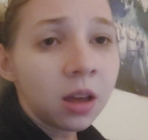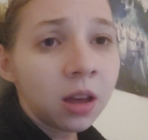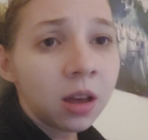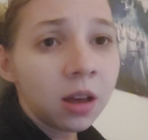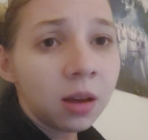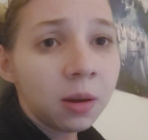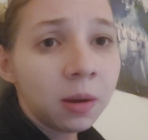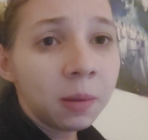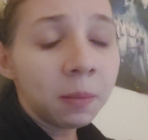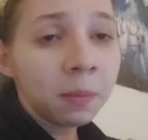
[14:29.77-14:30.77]

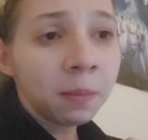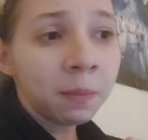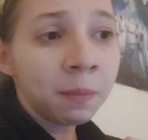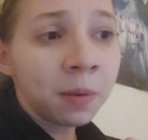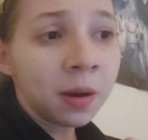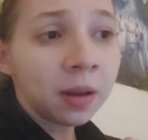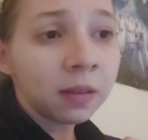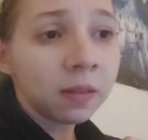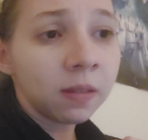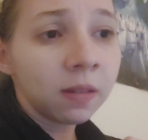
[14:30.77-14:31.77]

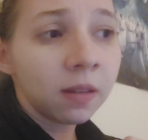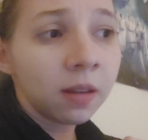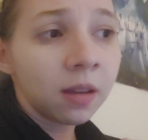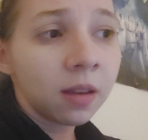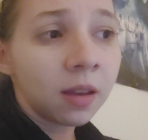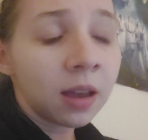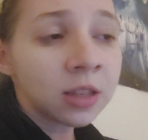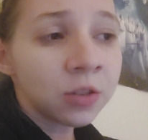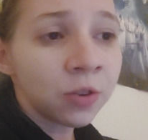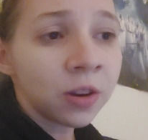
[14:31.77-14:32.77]
But
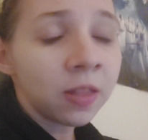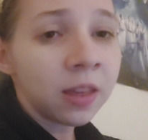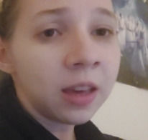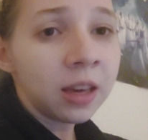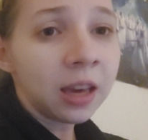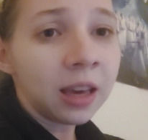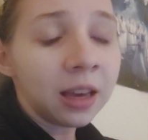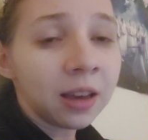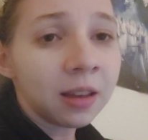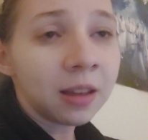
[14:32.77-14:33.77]
extroverted
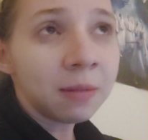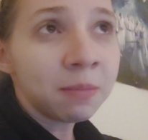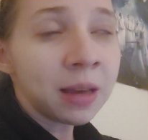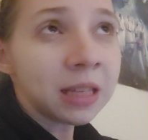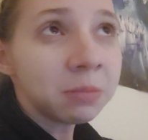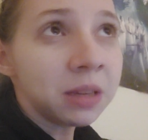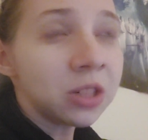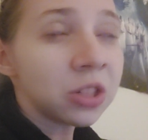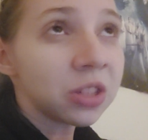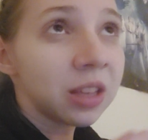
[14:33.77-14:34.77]
thinking makes me
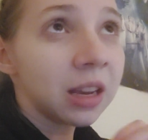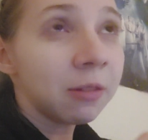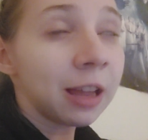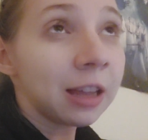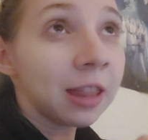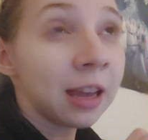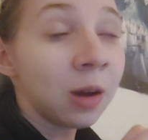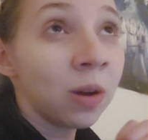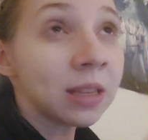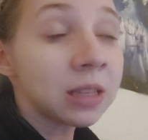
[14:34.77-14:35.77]
just think about
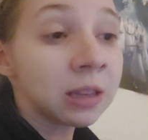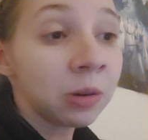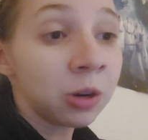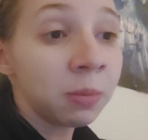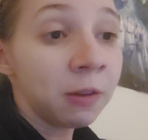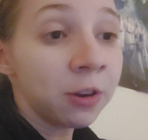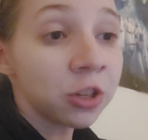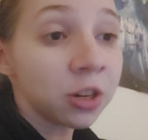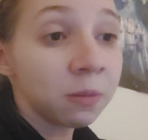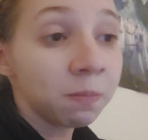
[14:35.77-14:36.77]
like what is going to be
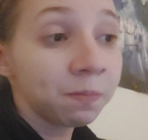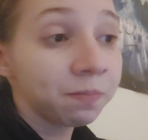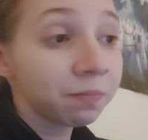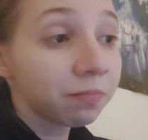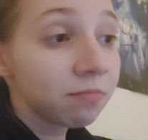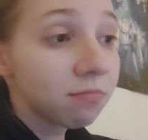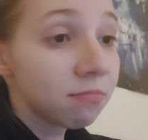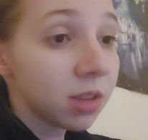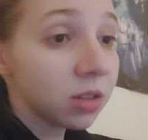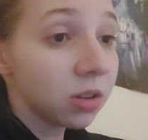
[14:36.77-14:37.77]
efficient.
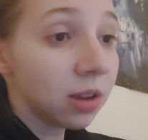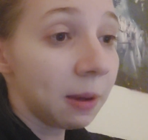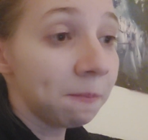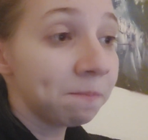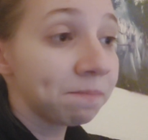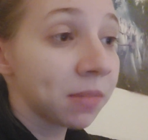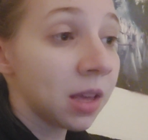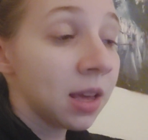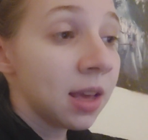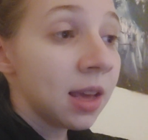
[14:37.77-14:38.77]
So yeah.
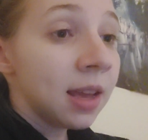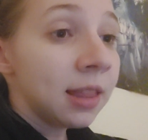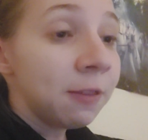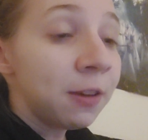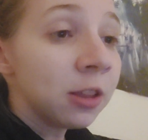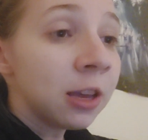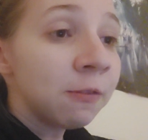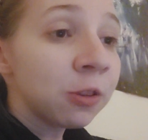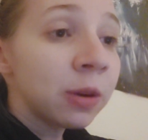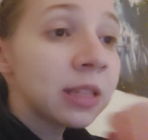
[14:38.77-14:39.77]
They feel the
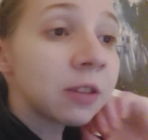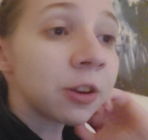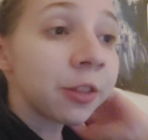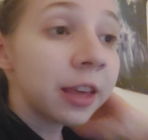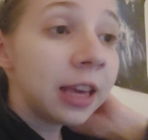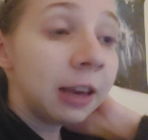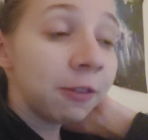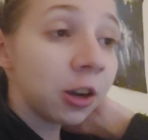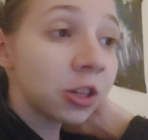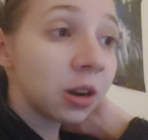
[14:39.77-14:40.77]
influence of their thinking
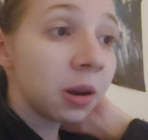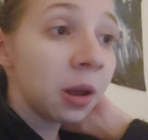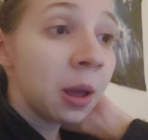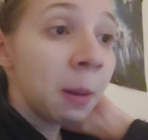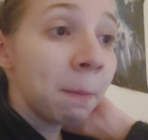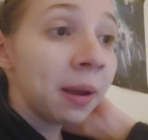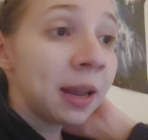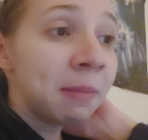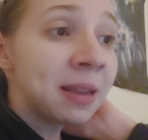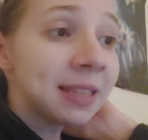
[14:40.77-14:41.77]
function, but
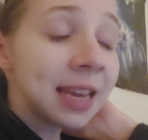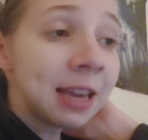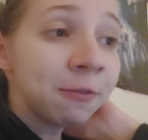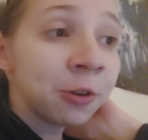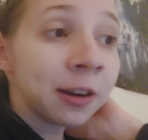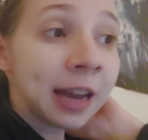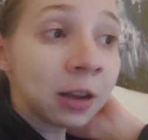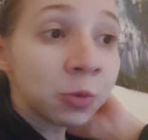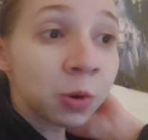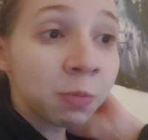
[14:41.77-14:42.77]
they mistake it for an
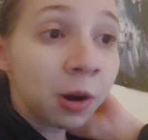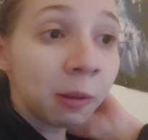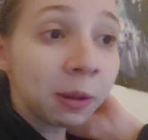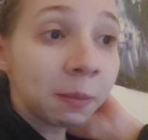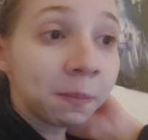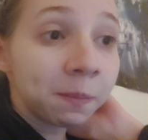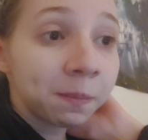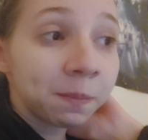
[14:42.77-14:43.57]
outward problem.